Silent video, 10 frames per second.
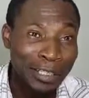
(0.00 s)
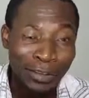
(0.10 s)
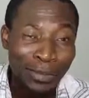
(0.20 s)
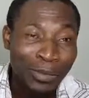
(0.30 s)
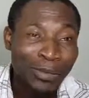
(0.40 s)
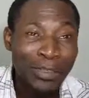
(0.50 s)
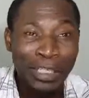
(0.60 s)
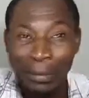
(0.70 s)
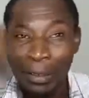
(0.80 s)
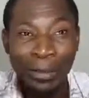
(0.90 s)
Somebody will
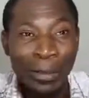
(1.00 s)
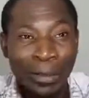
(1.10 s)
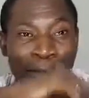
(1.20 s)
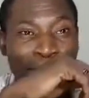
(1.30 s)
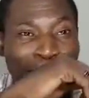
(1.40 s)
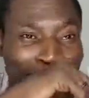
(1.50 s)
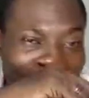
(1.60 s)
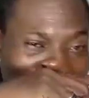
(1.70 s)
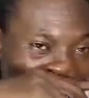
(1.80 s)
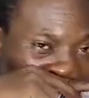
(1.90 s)
come and call you.
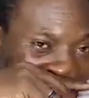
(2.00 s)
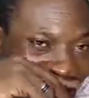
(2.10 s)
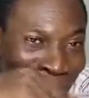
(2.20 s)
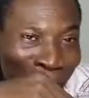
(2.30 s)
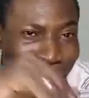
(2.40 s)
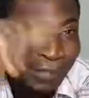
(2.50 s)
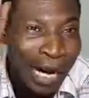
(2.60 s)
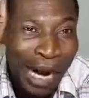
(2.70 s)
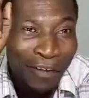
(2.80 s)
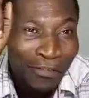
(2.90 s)

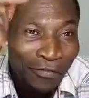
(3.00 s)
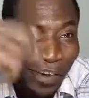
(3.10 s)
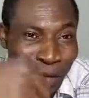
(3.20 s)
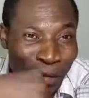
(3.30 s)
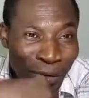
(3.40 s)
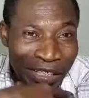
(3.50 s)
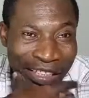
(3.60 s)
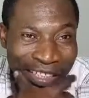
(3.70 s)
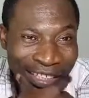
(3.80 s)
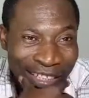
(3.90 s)
I have a very good
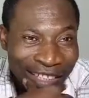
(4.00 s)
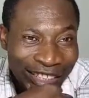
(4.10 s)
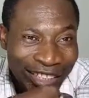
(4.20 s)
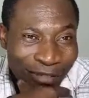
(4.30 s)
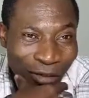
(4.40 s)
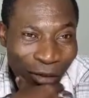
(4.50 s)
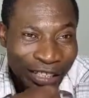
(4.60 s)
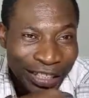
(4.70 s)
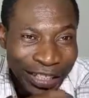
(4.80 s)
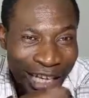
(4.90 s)
deal. It's in the
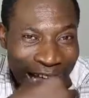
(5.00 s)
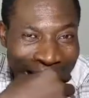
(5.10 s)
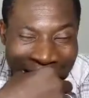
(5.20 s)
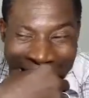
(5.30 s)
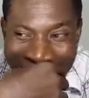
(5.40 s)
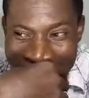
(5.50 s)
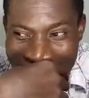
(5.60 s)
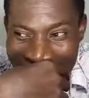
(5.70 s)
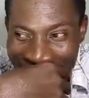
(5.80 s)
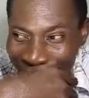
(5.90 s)
forest.
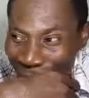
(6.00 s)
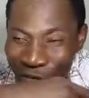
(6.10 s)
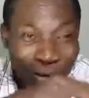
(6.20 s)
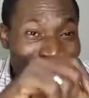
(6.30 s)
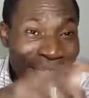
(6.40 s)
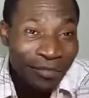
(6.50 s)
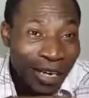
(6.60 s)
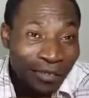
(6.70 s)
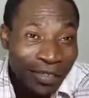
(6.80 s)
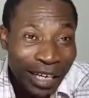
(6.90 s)
If you bring
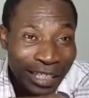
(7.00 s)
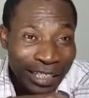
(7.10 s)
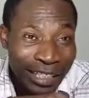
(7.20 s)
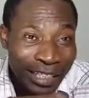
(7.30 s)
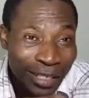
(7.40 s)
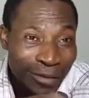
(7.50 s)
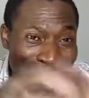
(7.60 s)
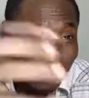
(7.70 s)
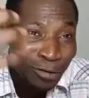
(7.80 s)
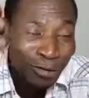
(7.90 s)
5,000, you're
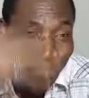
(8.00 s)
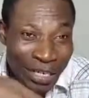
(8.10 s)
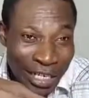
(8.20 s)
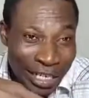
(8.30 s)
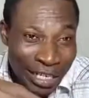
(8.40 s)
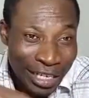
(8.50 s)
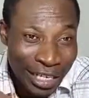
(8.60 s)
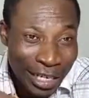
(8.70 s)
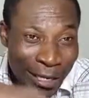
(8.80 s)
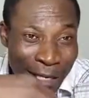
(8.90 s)
able to bring it
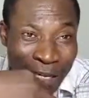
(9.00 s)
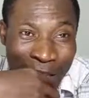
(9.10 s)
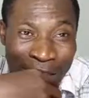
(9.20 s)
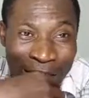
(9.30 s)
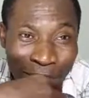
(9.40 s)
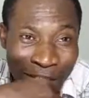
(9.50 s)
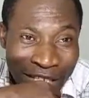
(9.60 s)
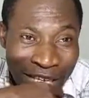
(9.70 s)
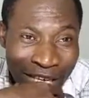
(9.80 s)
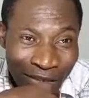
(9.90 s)
here. You
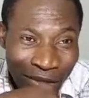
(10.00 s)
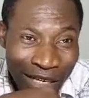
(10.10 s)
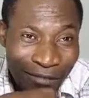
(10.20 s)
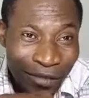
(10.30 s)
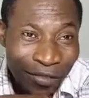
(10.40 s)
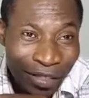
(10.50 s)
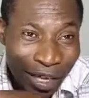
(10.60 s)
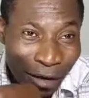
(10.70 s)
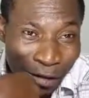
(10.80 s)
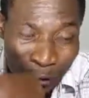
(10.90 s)
sell it, we get
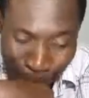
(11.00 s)
50,000.